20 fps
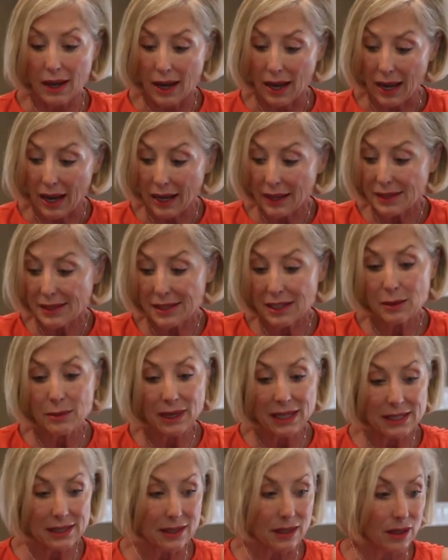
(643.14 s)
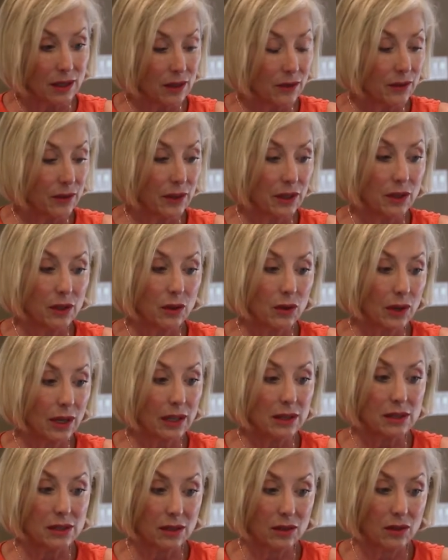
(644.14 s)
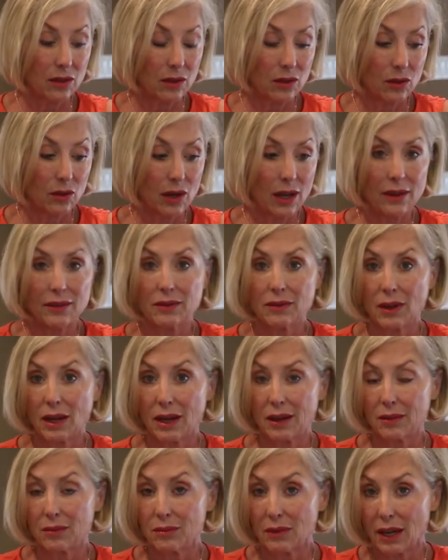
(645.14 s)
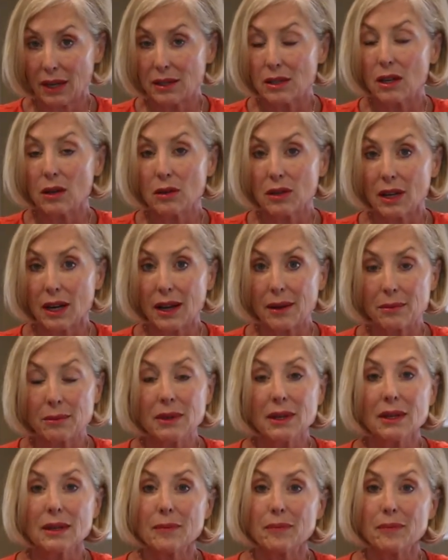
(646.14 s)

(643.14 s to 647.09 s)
I see myself, as, I know that I'm